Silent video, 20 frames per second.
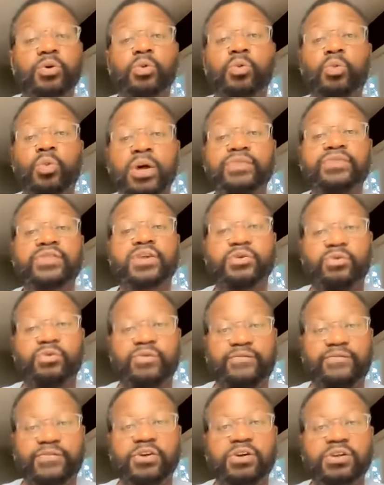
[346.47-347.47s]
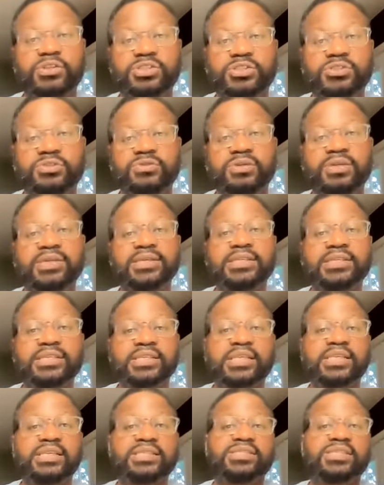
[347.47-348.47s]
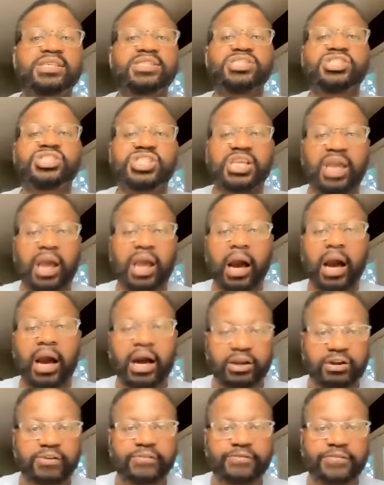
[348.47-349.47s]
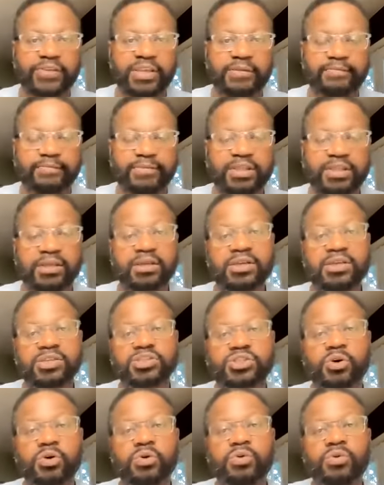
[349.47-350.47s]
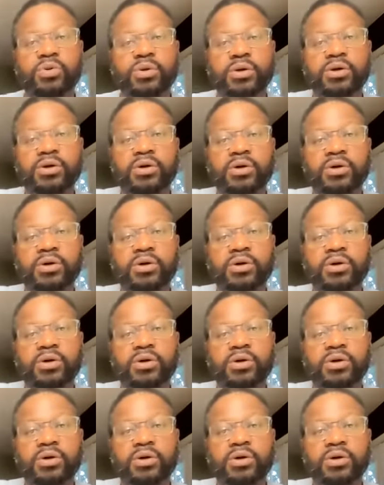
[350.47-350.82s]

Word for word: What they're referring to is the geography so